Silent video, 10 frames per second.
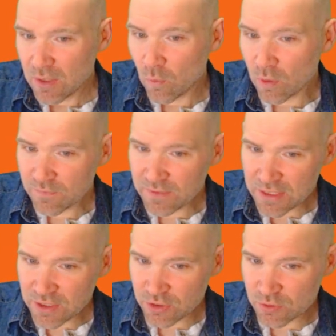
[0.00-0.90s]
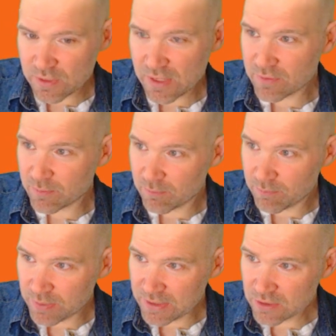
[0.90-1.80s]
One of the issues with having
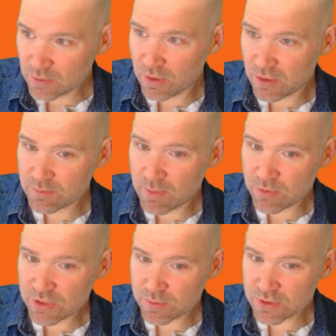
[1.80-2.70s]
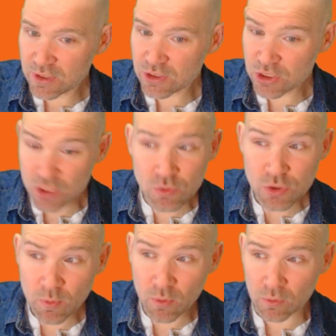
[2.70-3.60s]
political party memberships that are so
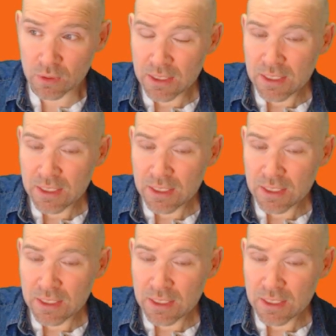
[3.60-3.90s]
small